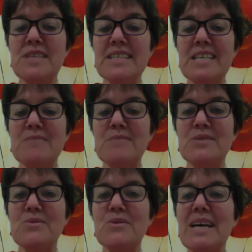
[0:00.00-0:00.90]
That'd be
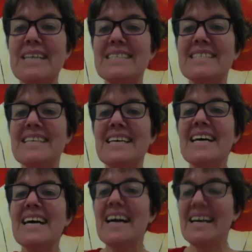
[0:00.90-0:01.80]
great.
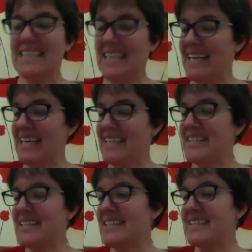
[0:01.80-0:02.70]
Okay. Yeah.
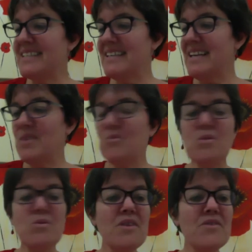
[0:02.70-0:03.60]

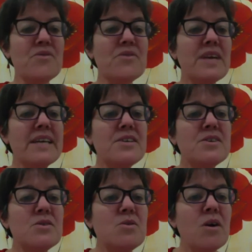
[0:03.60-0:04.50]
Well, thank
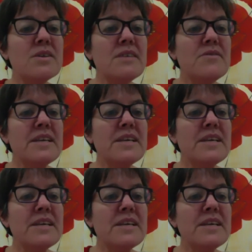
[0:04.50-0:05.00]
you. I don't think